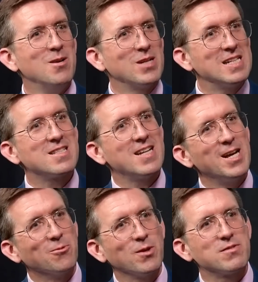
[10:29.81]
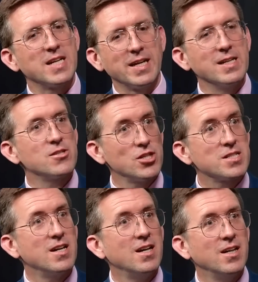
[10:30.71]
But instead, we've seen it's
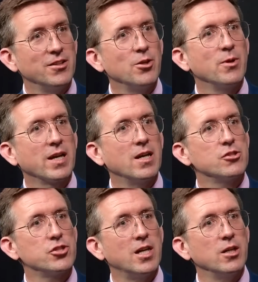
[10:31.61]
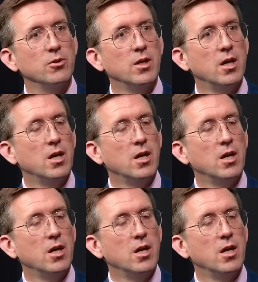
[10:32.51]
just her doing her show,